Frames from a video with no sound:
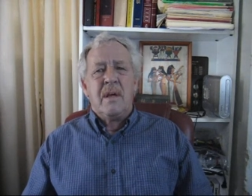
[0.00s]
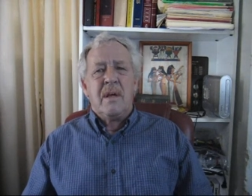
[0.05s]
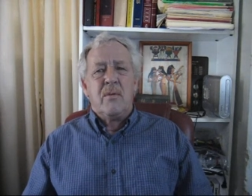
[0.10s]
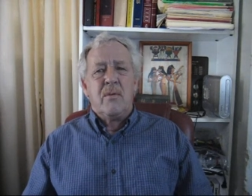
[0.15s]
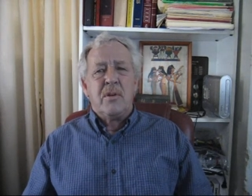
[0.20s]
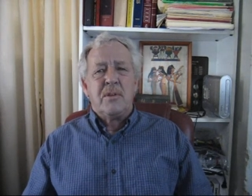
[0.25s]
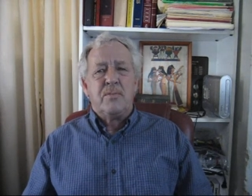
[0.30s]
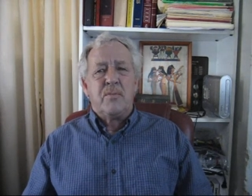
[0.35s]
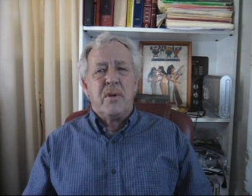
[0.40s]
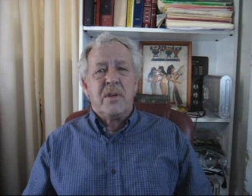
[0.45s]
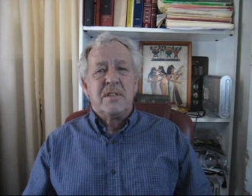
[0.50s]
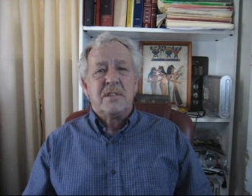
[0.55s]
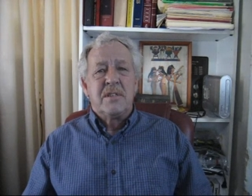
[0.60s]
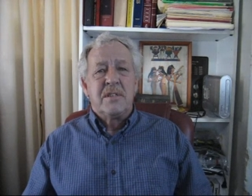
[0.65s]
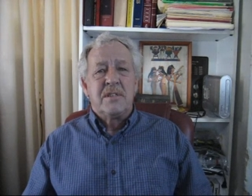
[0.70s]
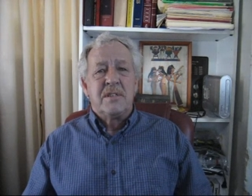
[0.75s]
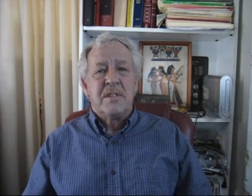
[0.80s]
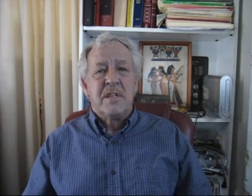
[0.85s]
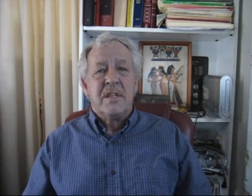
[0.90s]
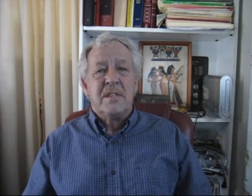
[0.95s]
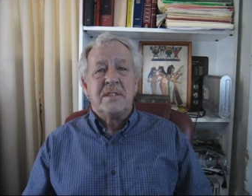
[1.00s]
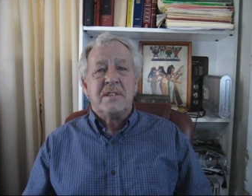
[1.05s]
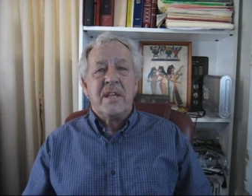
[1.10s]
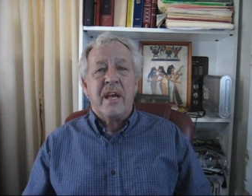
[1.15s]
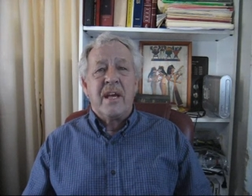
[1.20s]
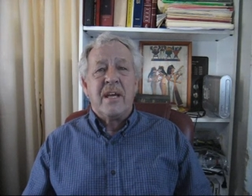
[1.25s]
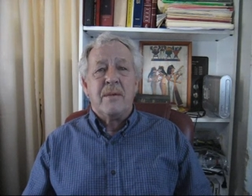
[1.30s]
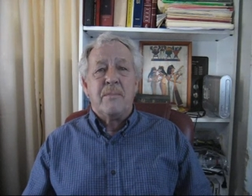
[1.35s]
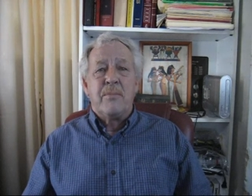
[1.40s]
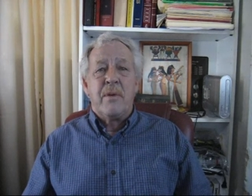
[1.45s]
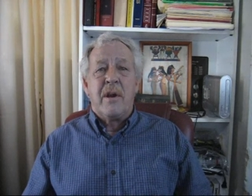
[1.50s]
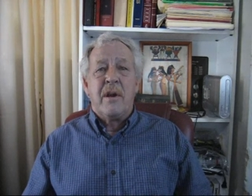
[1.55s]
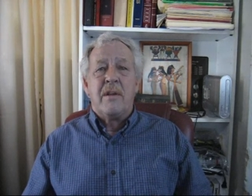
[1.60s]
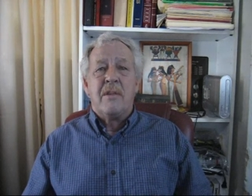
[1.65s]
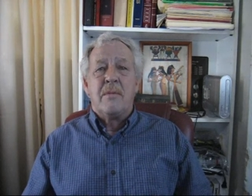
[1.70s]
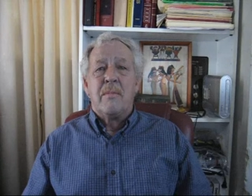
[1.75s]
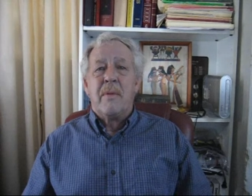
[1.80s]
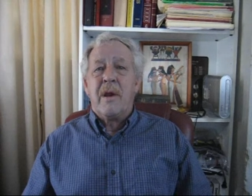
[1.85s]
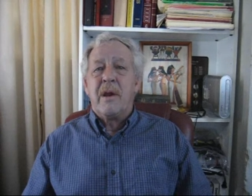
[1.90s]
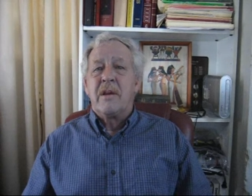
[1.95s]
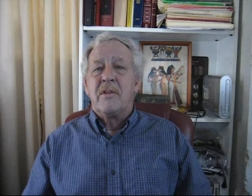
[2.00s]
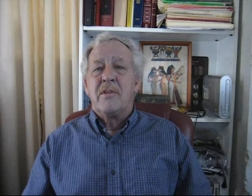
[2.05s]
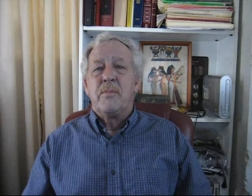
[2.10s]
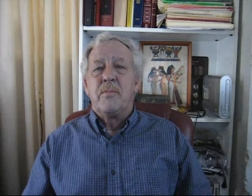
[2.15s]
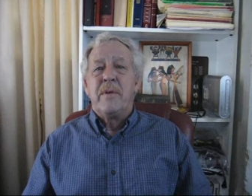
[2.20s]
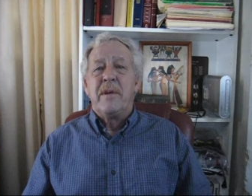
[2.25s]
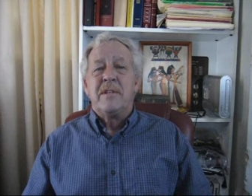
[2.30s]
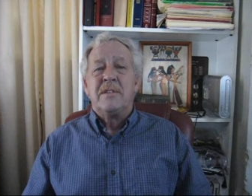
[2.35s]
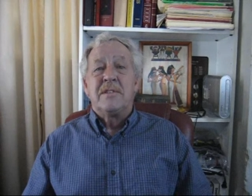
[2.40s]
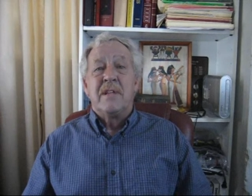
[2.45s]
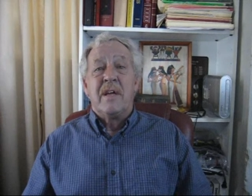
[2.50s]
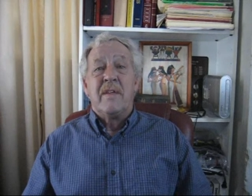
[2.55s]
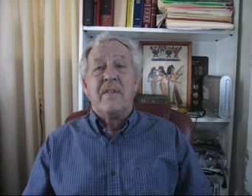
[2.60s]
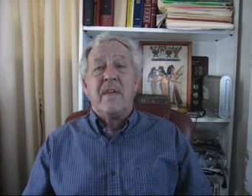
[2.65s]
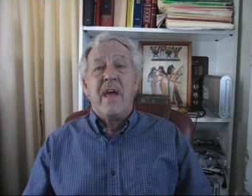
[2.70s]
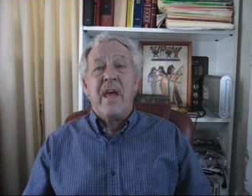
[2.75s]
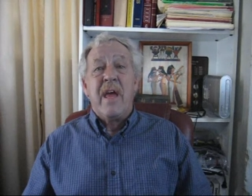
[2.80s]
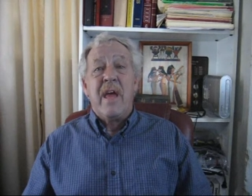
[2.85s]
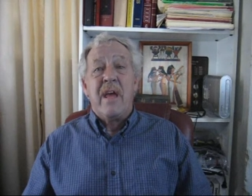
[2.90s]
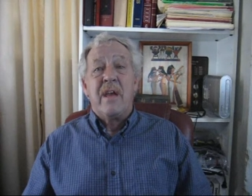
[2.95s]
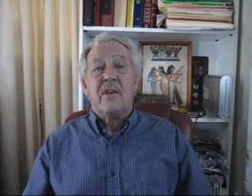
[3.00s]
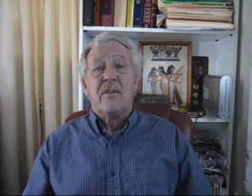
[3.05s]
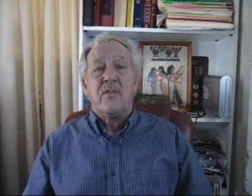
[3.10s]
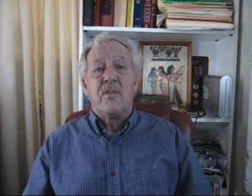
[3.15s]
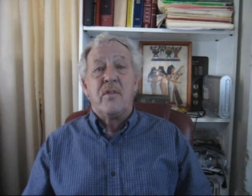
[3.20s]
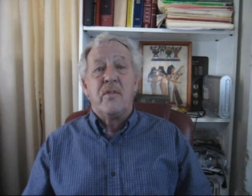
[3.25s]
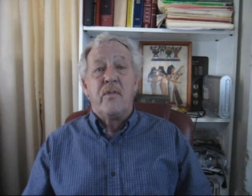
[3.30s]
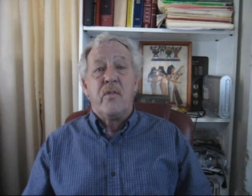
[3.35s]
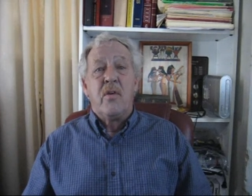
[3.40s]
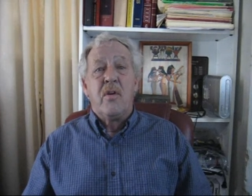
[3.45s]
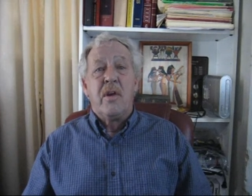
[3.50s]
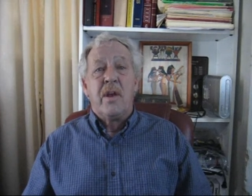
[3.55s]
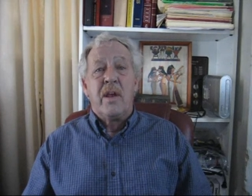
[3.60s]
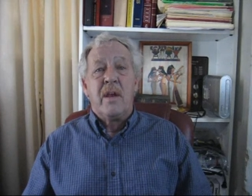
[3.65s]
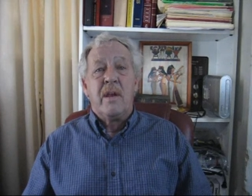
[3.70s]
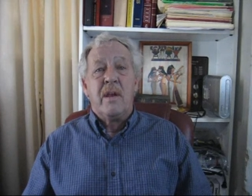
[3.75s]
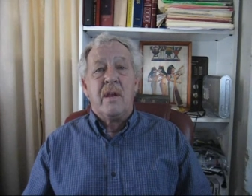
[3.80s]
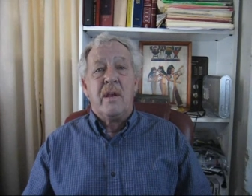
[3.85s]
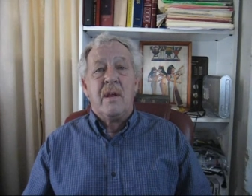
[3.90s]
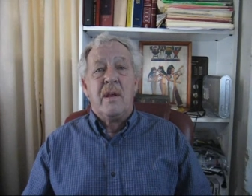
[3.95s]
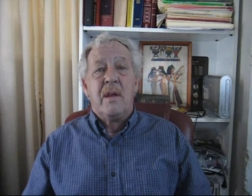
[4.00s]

Which brings us to the second part of the mark of the beast on the hand or the forehead.